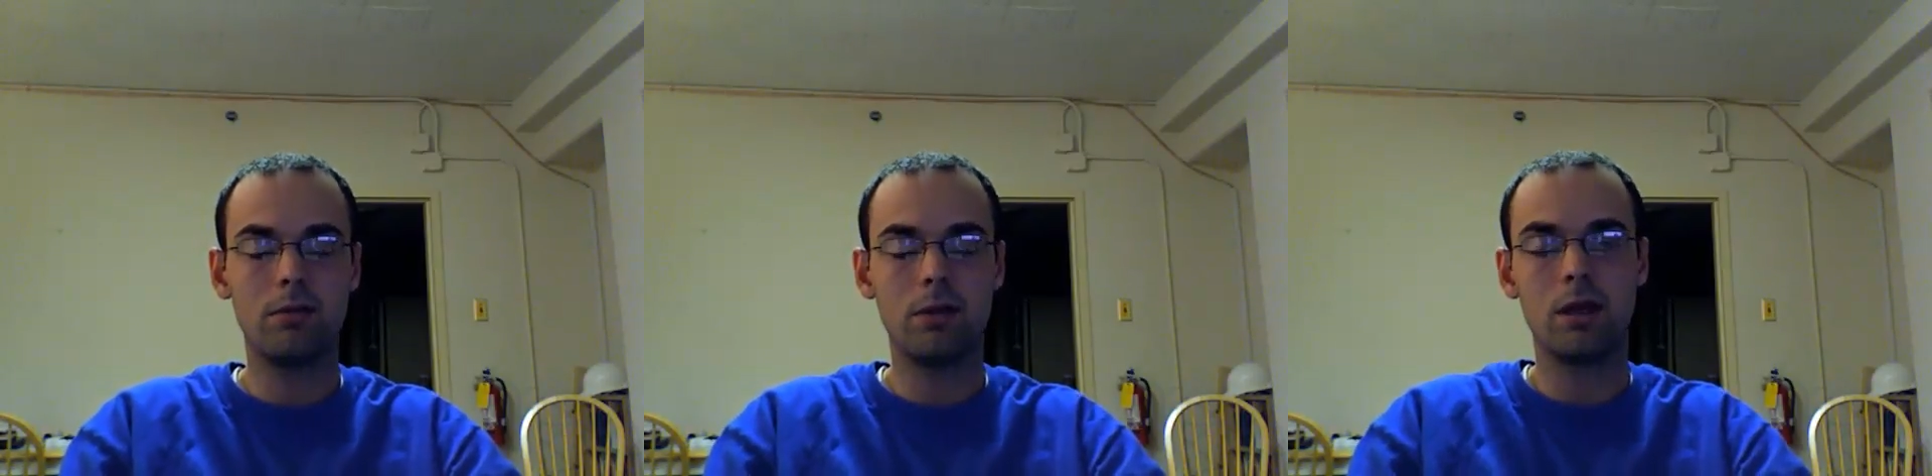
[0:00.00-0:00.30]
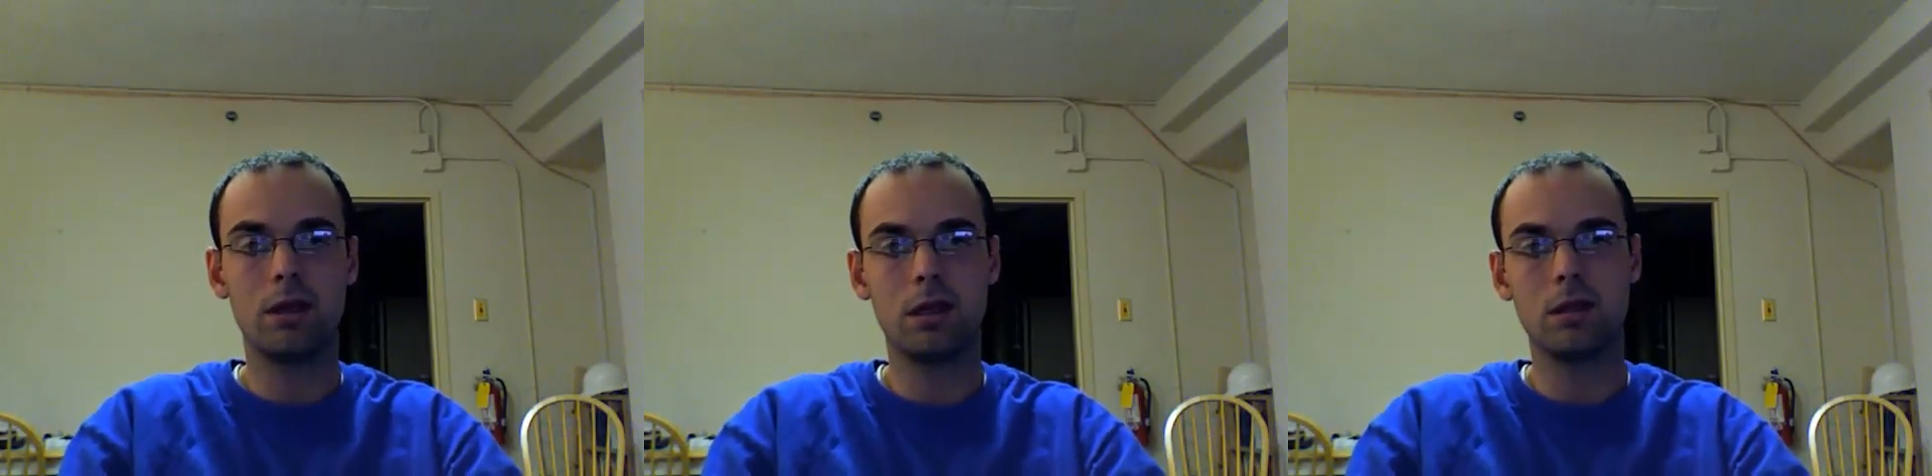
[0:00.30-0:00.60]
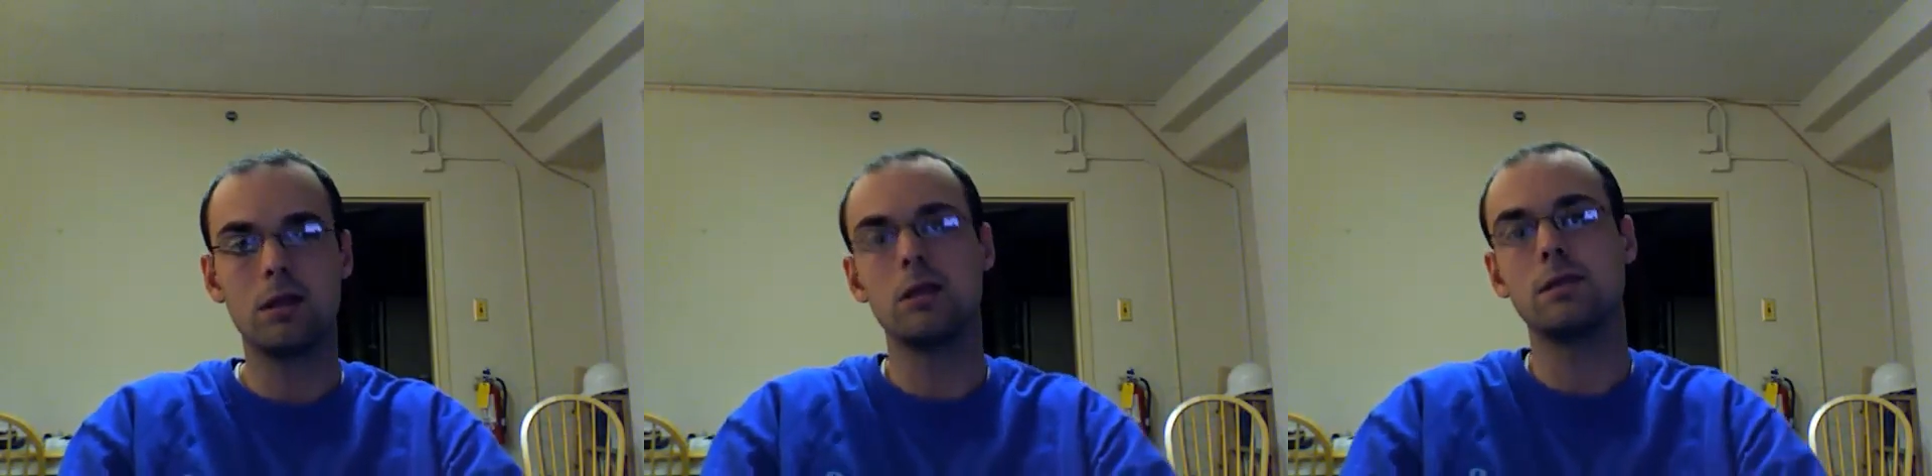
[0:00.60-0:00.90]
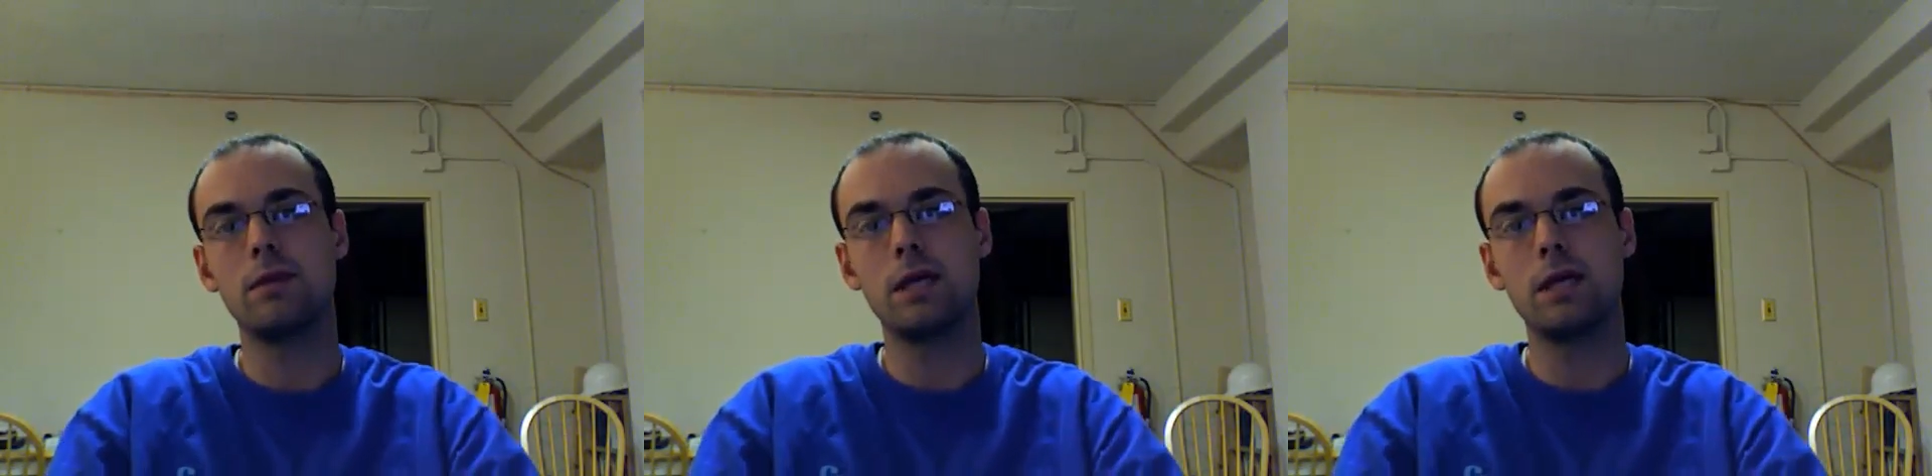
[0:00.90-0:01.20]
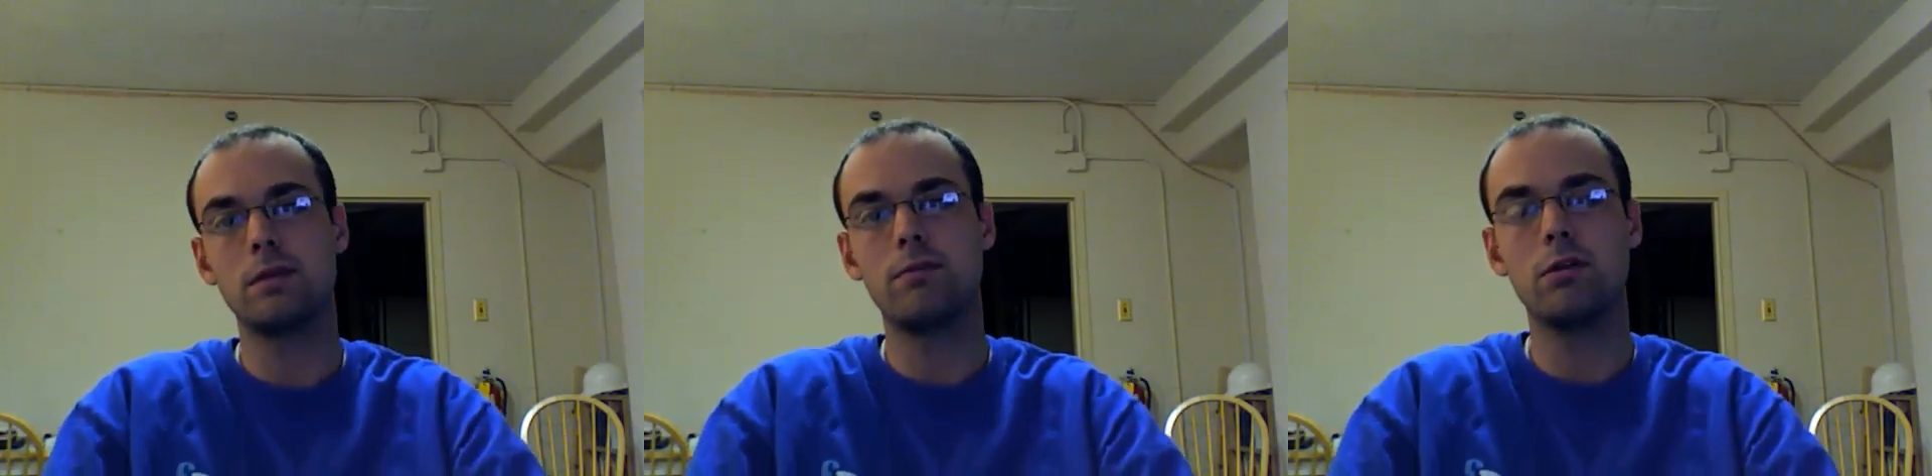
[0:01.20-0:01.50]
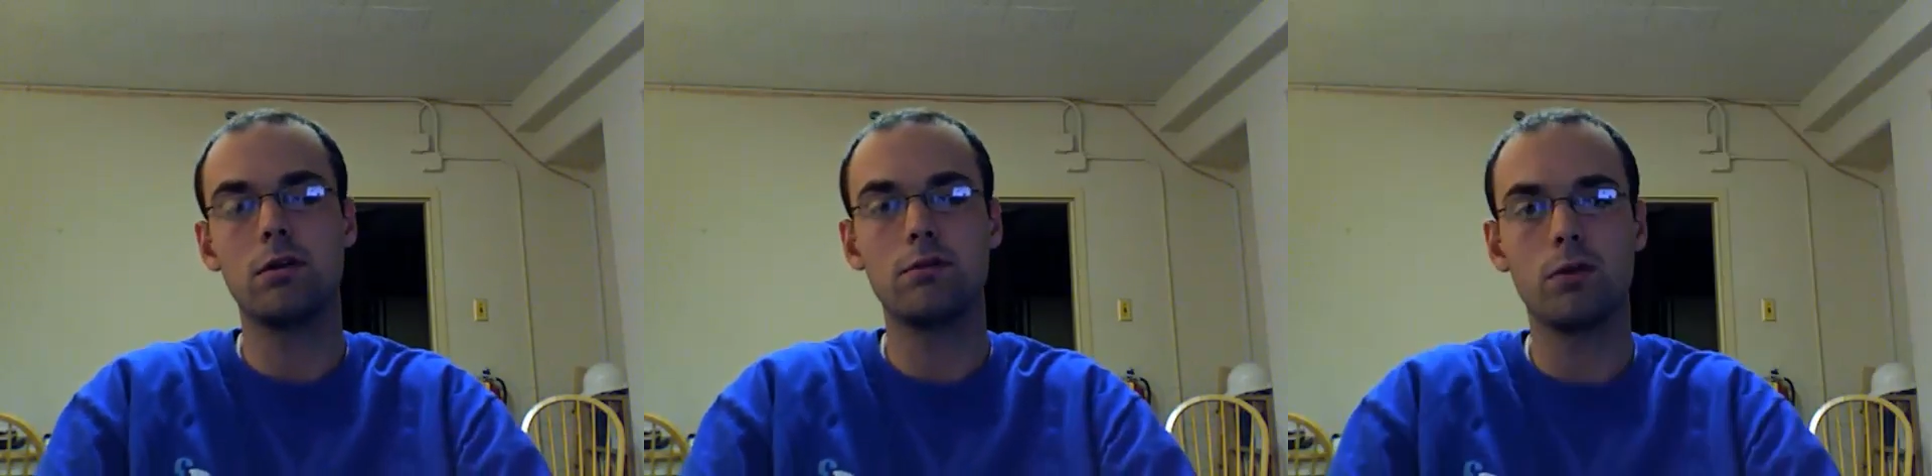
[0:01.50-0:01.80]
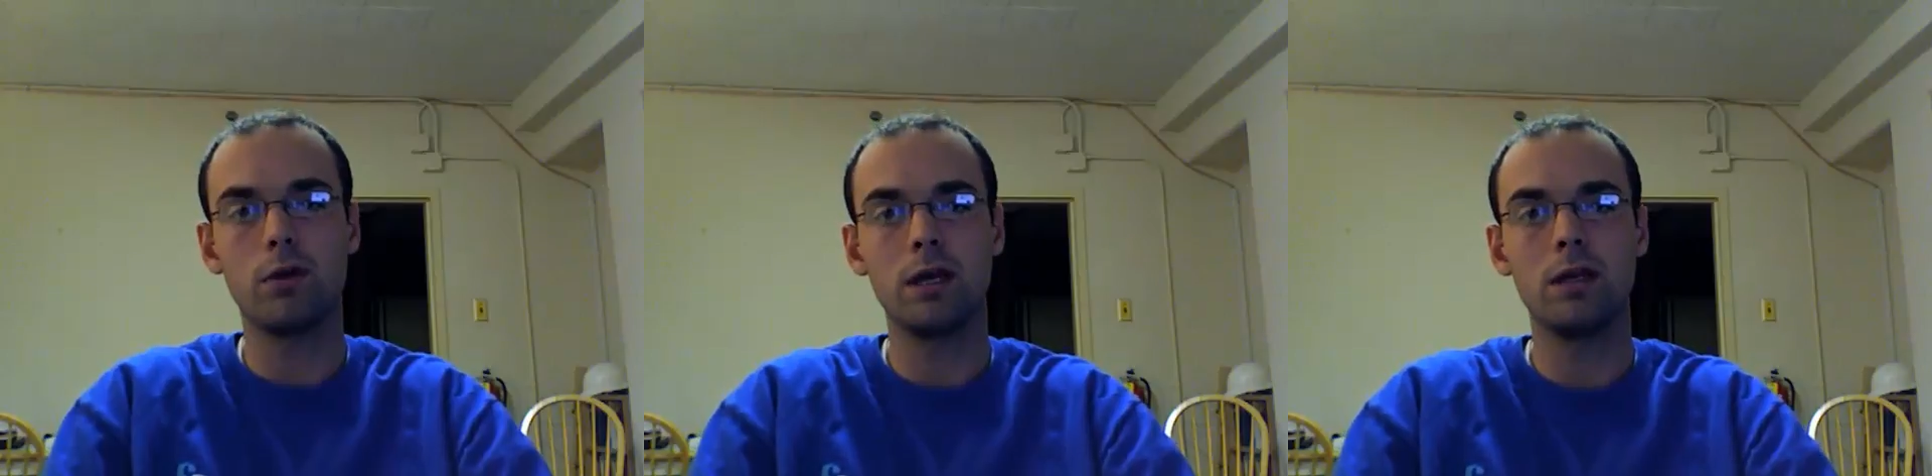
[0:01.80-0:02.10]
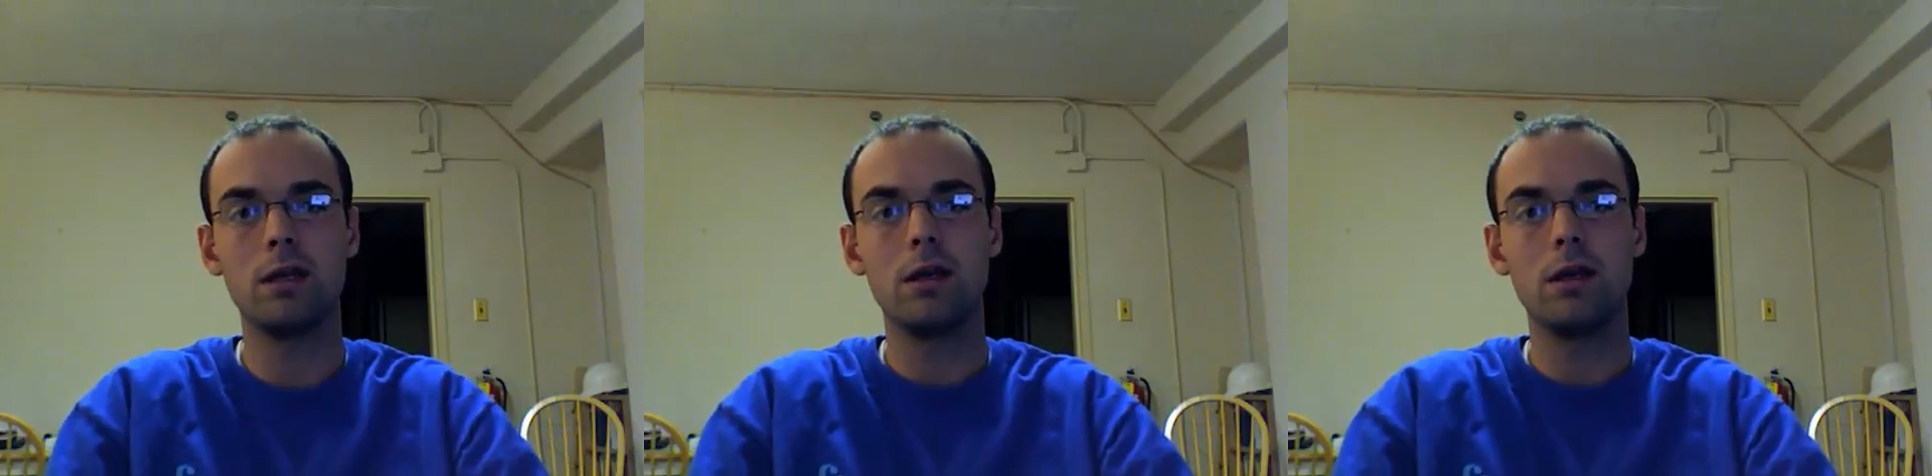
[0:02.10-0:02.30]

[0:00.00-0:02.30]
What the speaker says: but I think that it's best if you can avoid